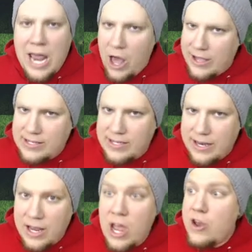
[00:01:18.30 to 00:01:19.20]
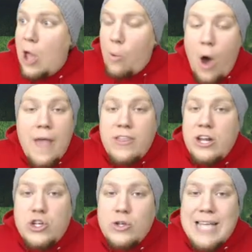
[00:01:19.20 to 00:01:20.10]
United. Now why did I
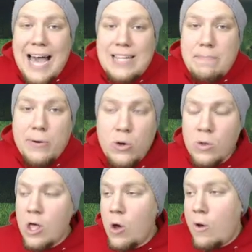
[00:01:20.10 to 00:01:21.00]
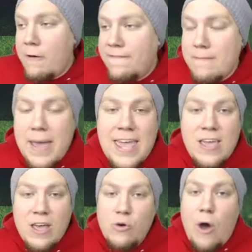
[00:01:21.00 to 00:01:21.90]
choose Hartlepool? Well for me,
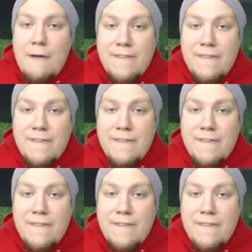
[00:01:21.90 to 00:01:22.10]
quite